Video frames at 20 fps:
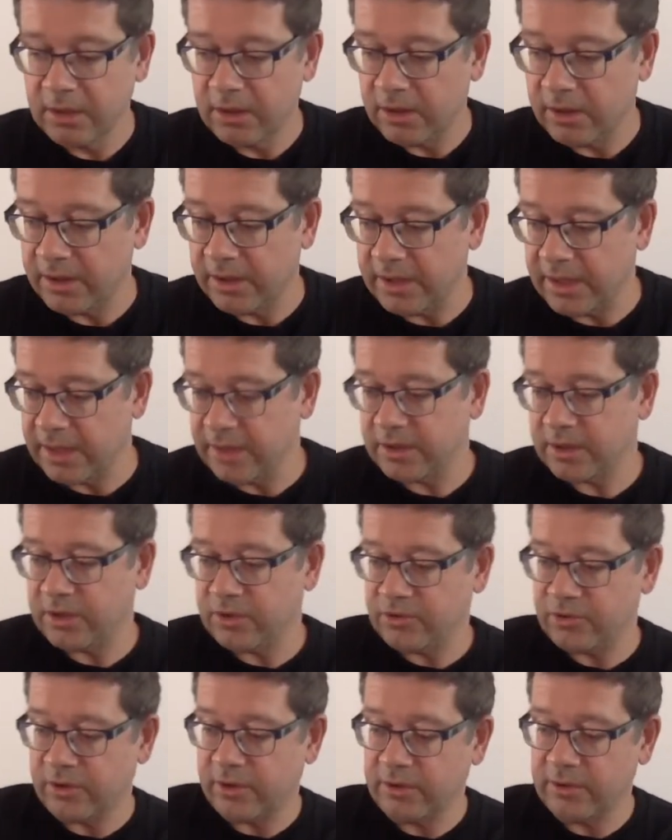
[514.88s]
On other
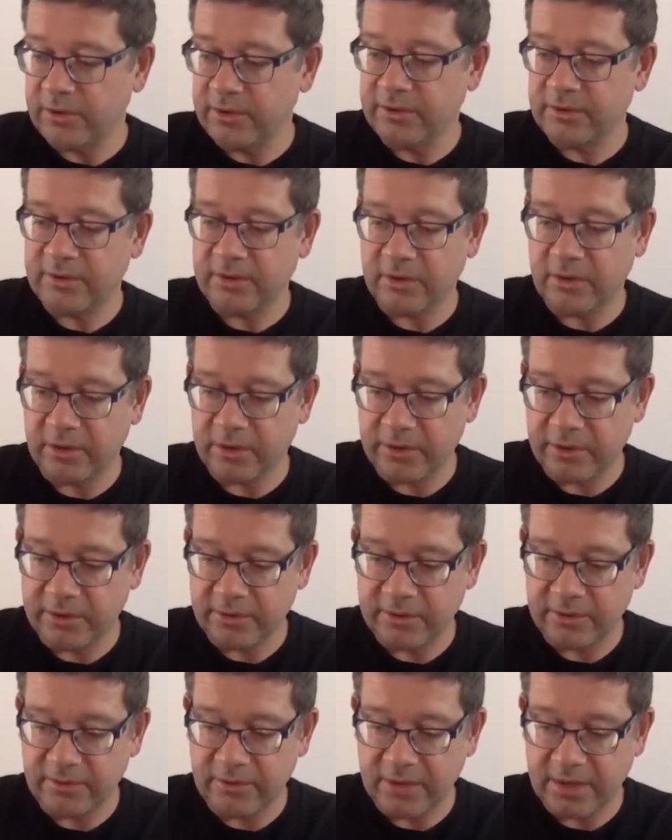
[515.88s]
controllers that
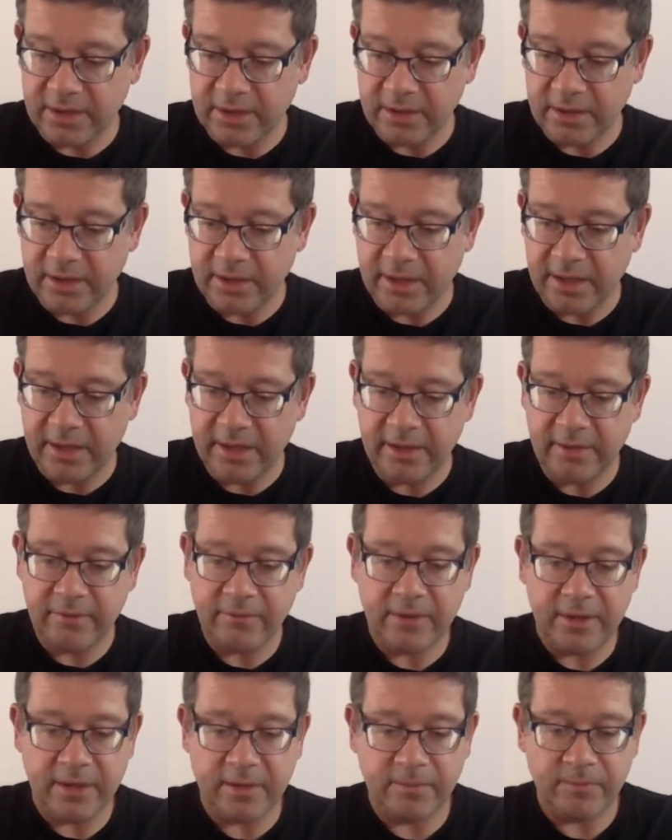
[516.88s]
Oculus have done, they have
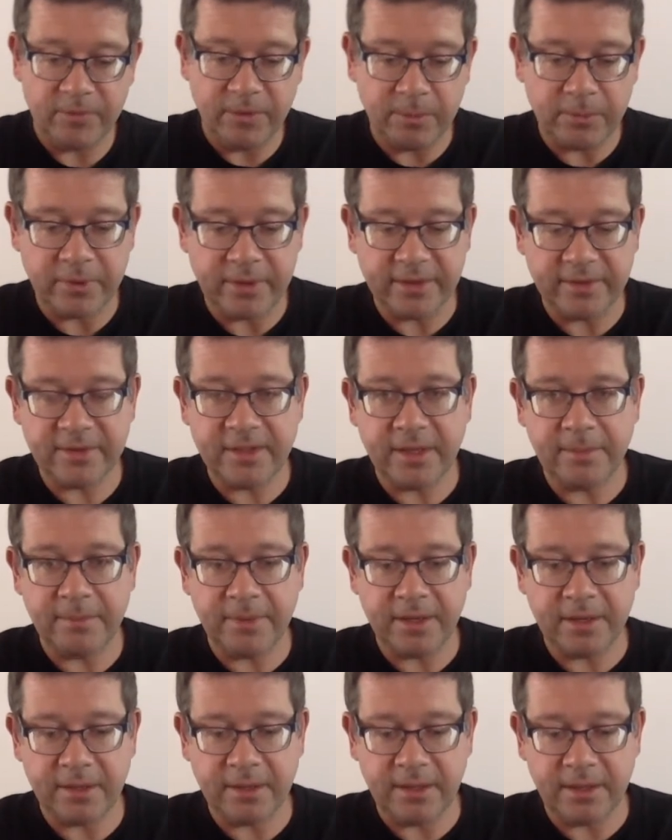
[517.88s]
depressed that
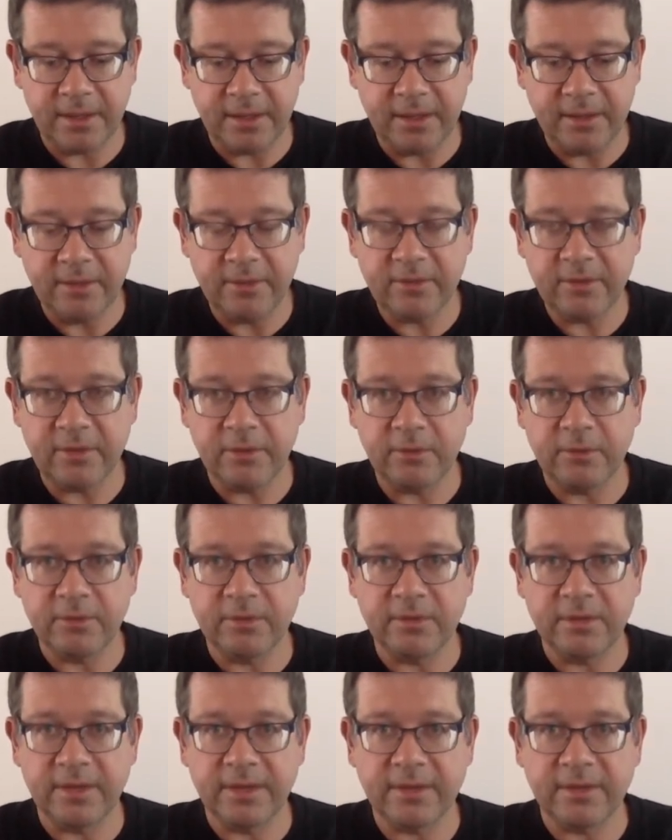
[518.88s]
button in, so it was
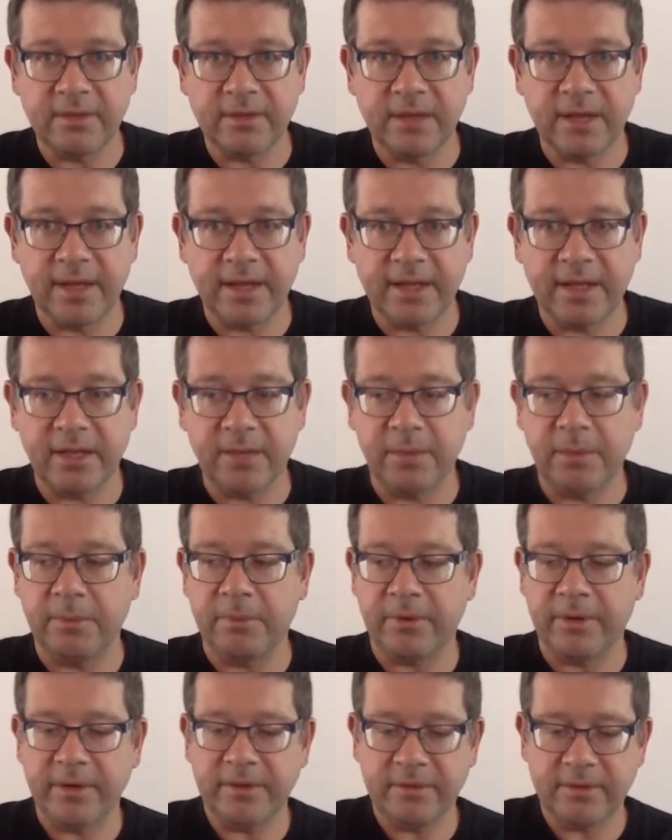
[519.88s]
less likely to be
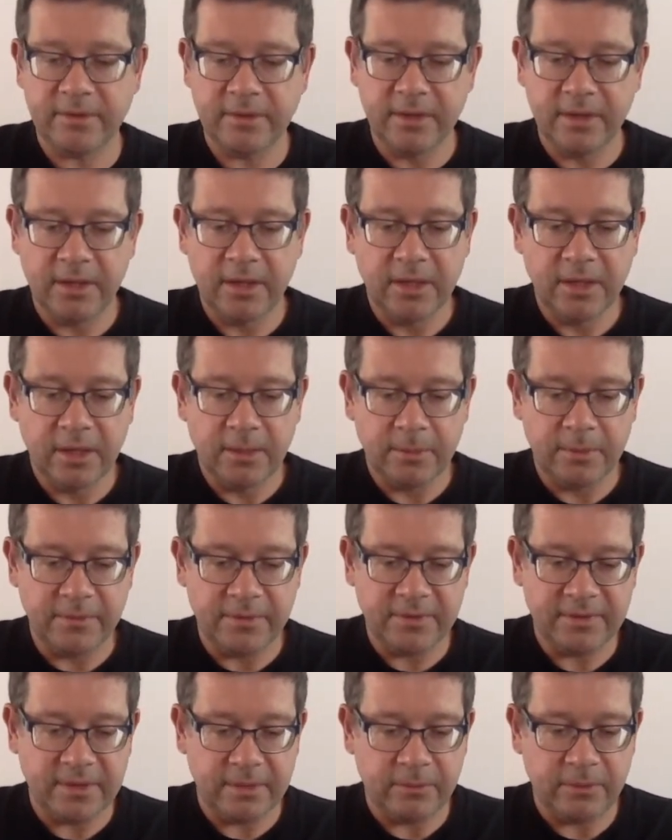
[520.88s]
pressed. But
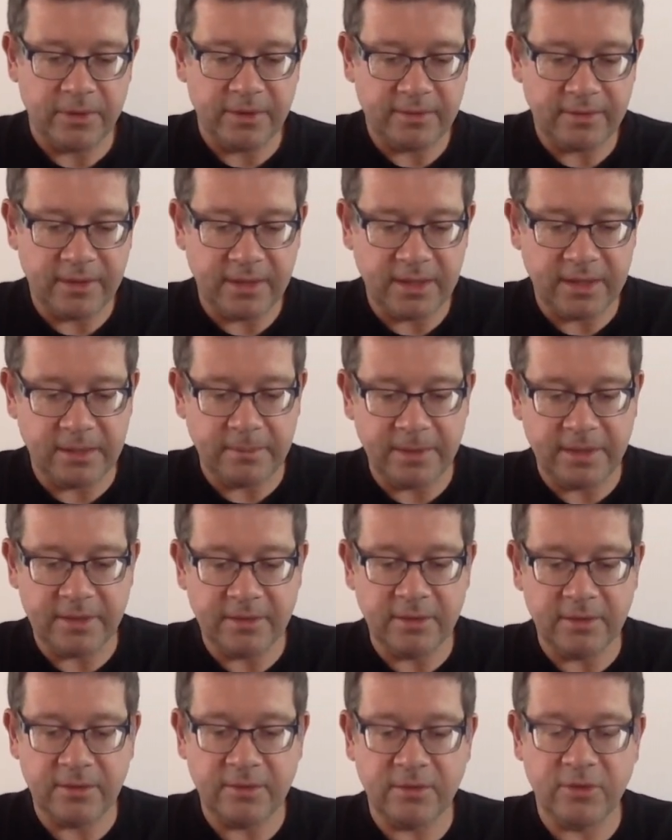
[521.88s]
for some reason here, they made
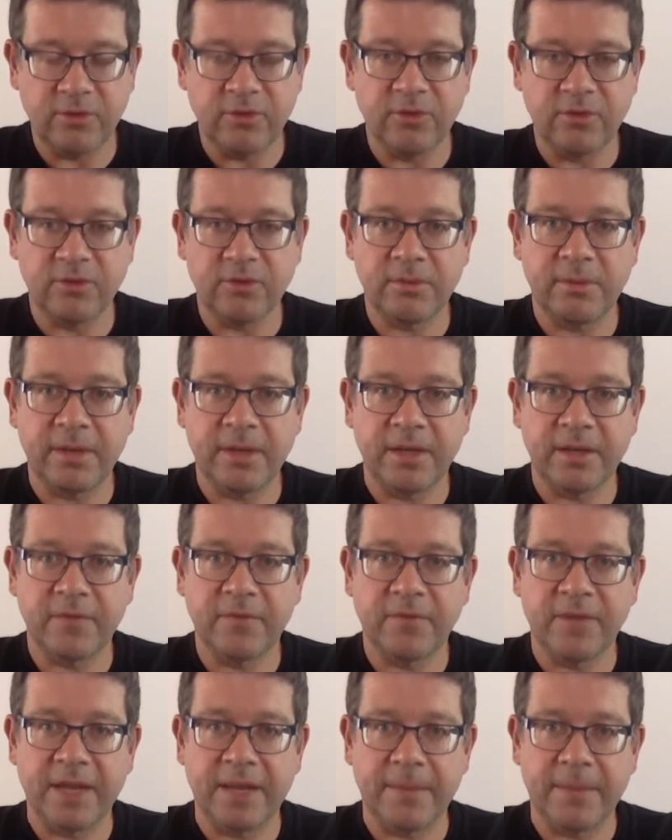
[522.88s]
the decision just to make it a
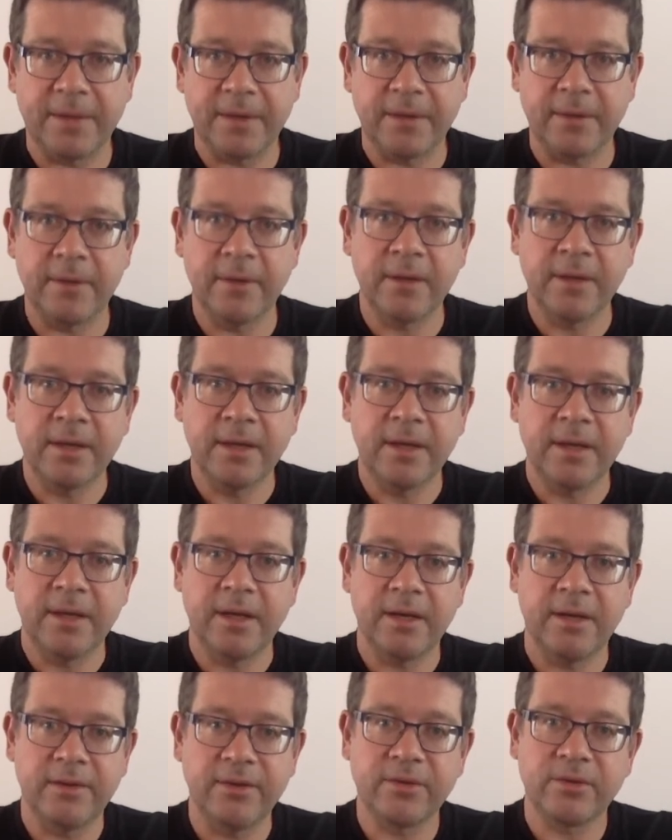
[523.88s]
flat button,
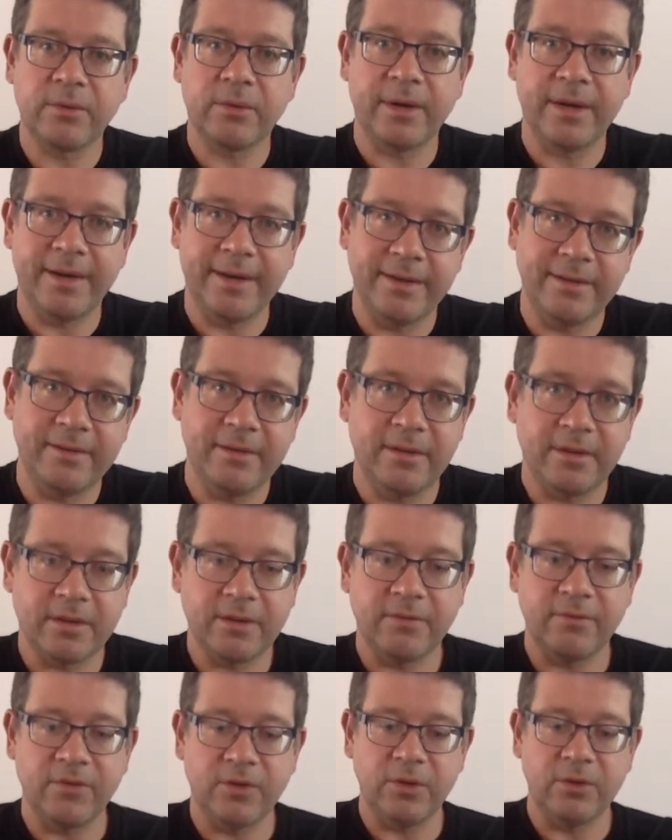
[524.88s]
and it is quite easy to
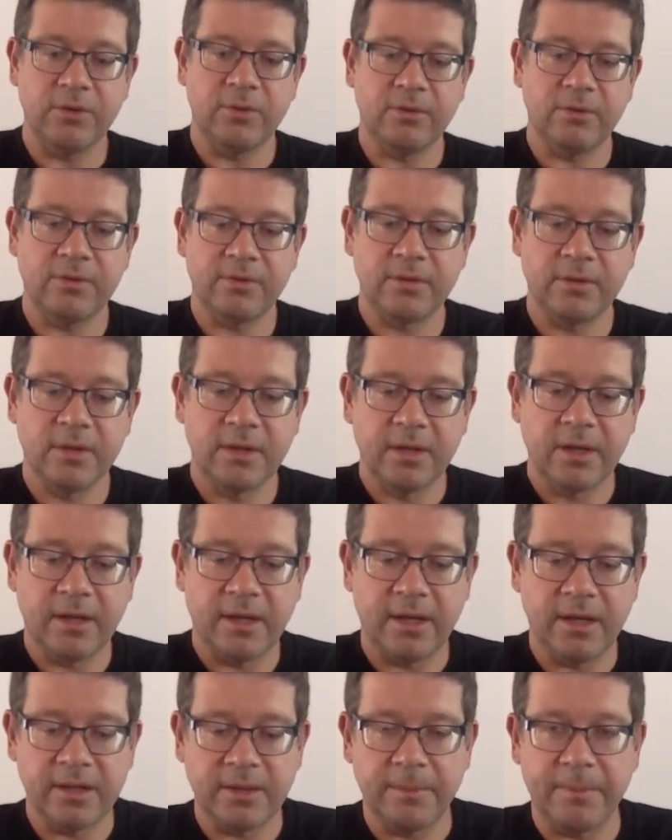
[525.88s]
confuse
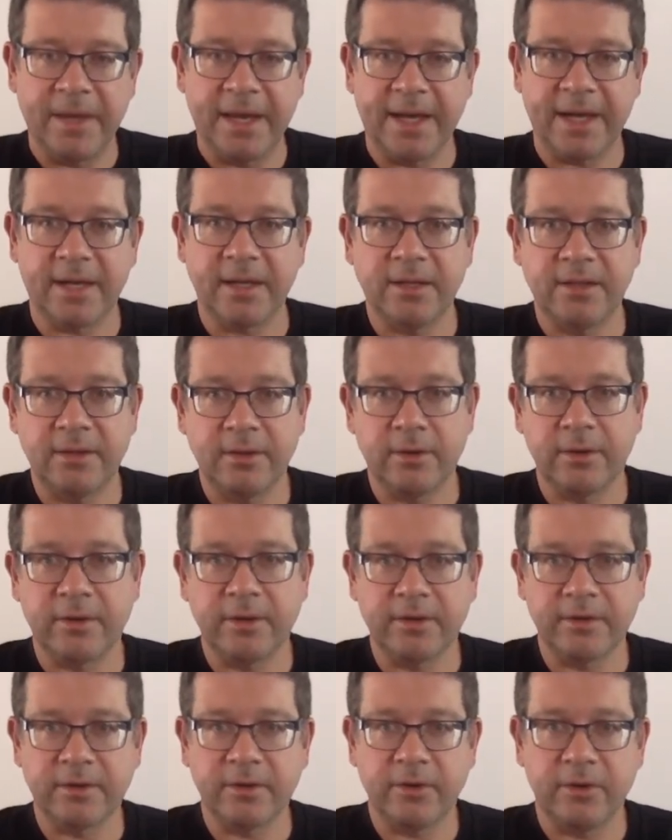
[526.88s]
the back and the
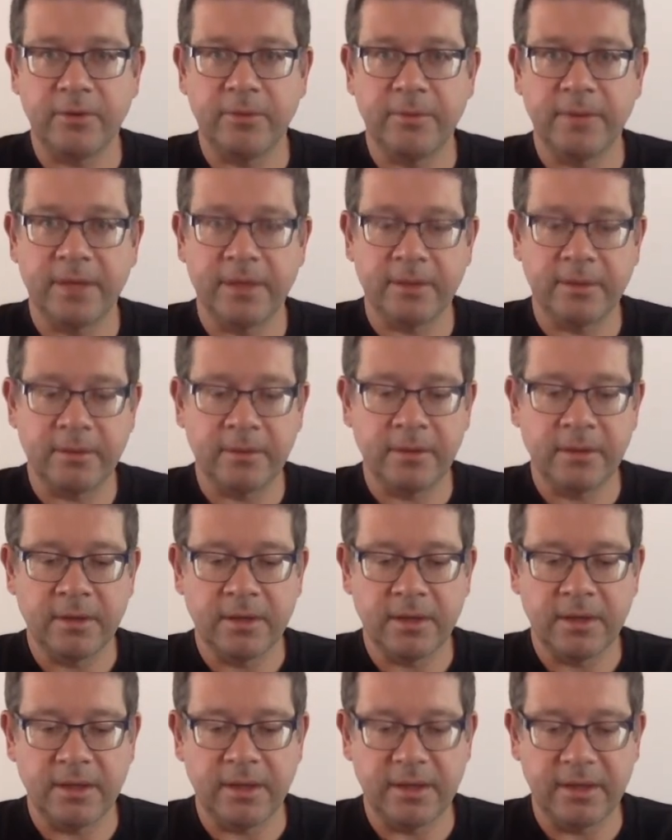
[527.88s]
Oculus Home button
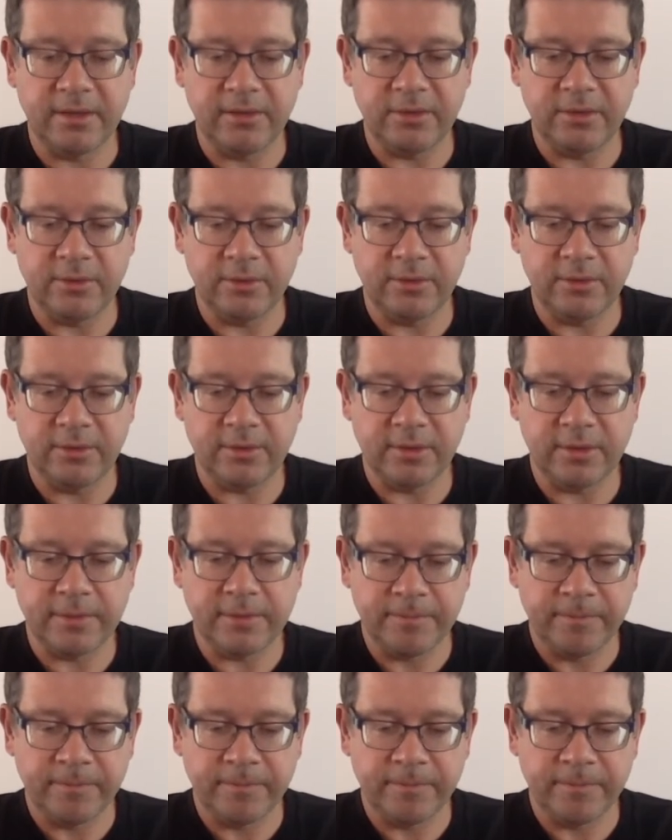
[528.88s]
as a user.